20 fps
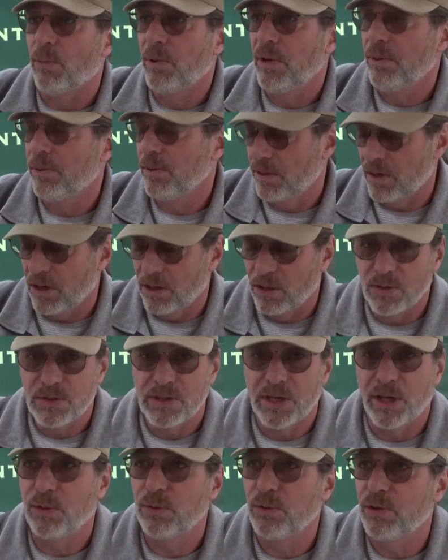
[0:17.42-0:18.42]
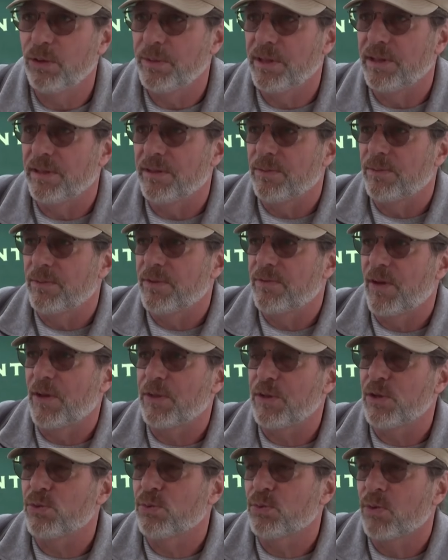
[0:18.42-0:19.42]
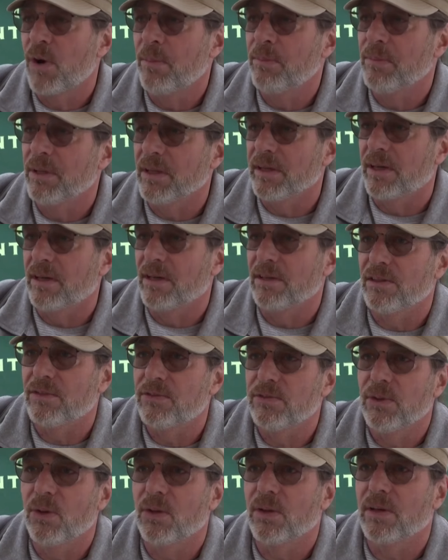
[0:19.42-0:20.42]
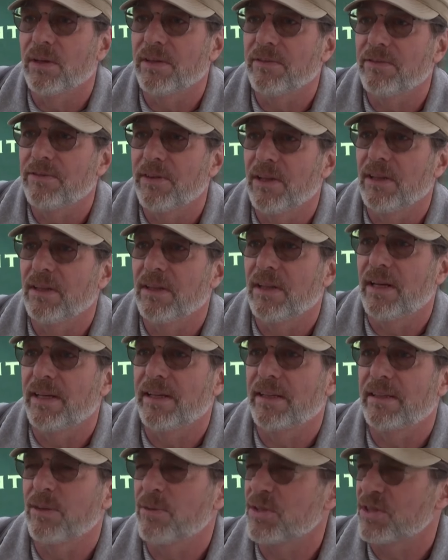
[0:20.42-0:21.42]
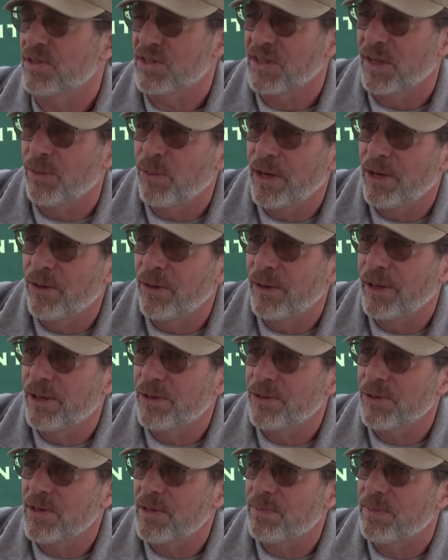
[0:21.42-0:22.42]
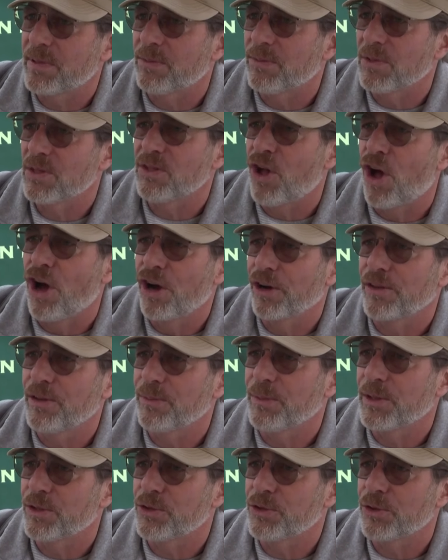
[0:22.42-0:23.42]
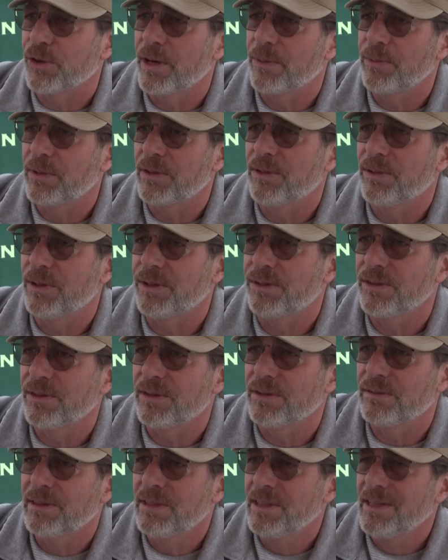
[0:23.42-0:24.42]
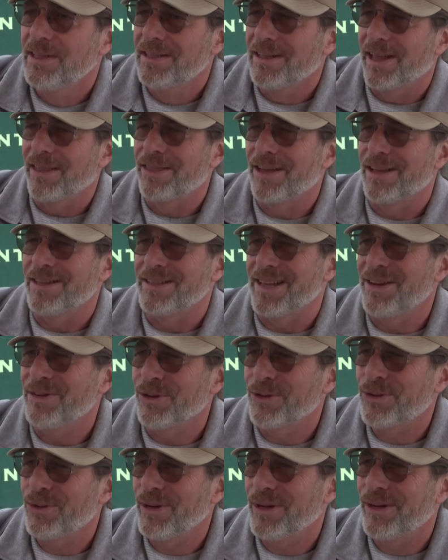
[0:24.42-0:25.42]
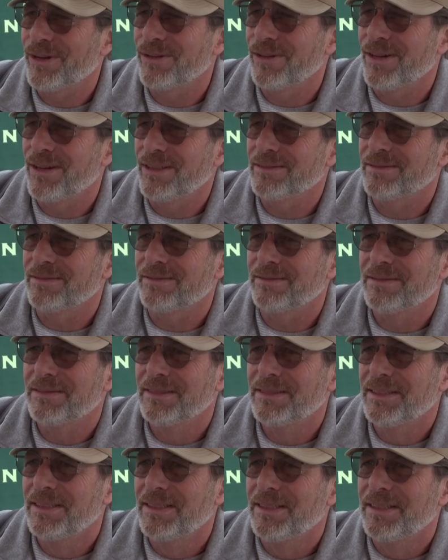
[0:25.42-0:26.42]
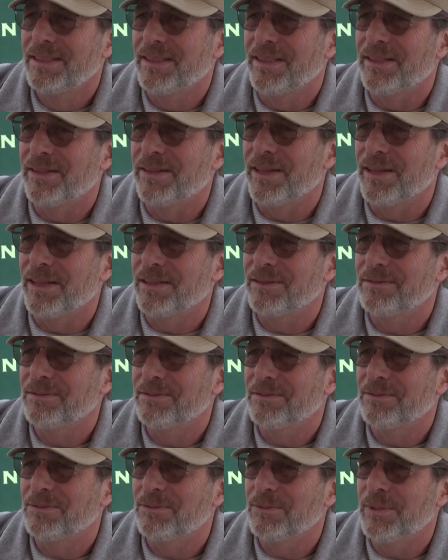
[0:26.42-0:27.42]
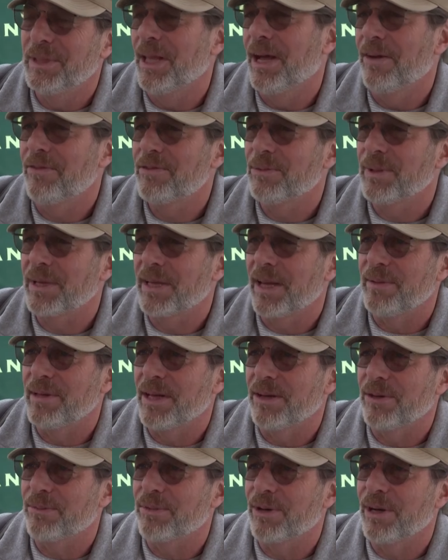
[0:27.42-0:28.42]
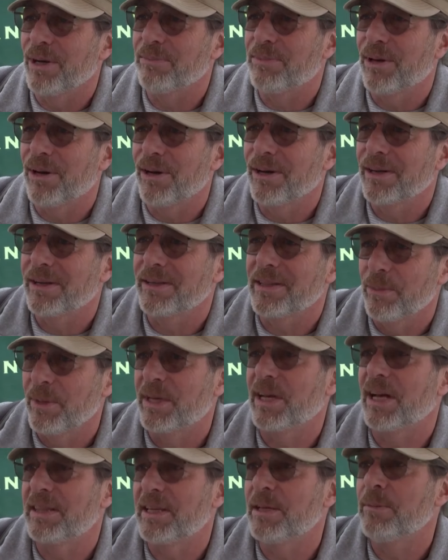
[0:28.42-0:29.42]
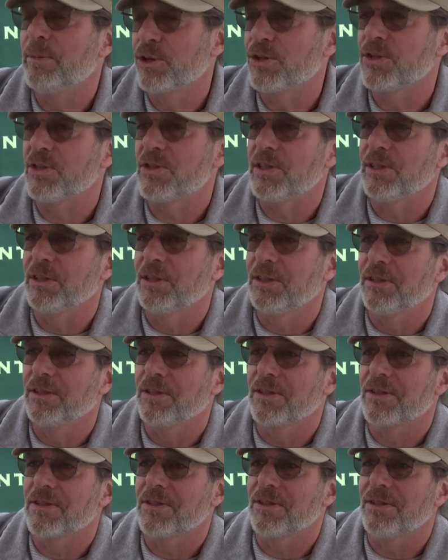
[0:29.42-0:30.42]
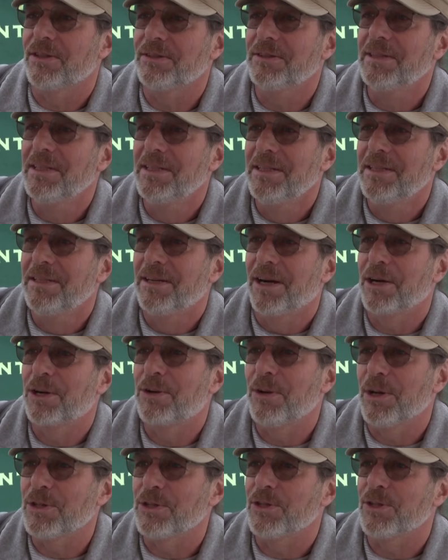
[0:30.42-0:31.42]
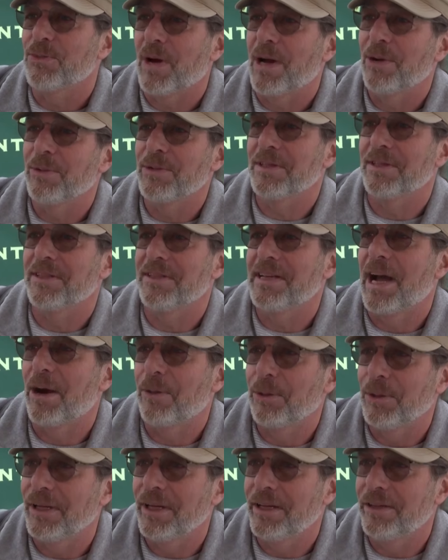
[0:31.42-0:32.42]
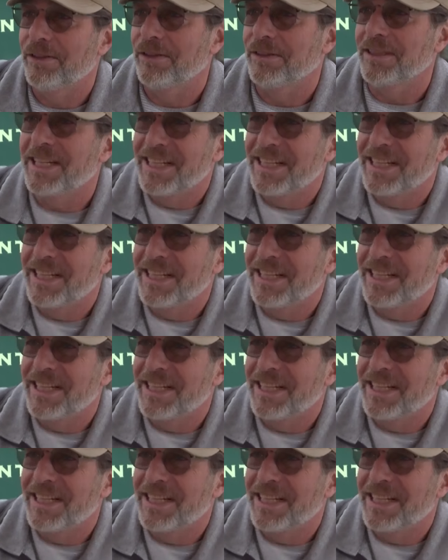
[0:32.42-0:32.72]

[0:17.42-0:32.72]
We were in our hotel room and it, we felt this rumbling on the floor, and it felt like there was a subway going under us, but it was longer than when a train would go under. And I thought, is that an earthquake or not? and then we left and we came down to Bryant Park, and then we got the emergency alert. So our question is, why was it an hour later?